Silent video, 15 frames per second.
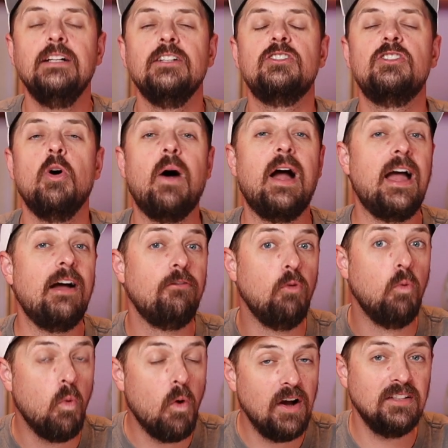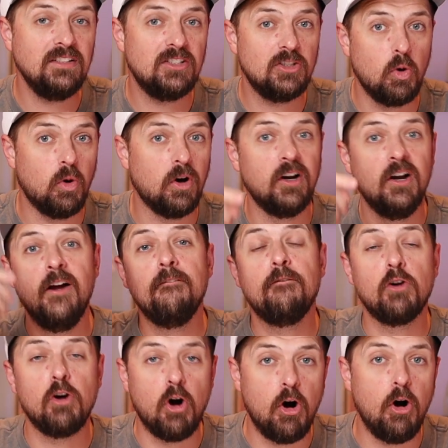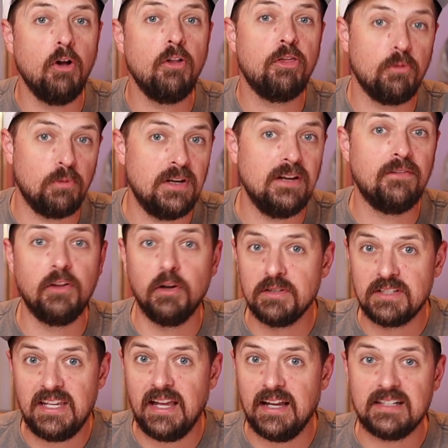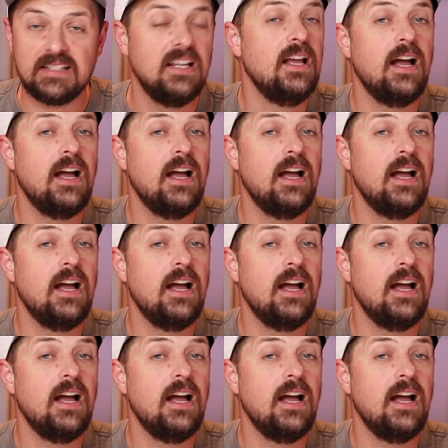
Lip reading: So I have 1 score for all 3 of those gigs.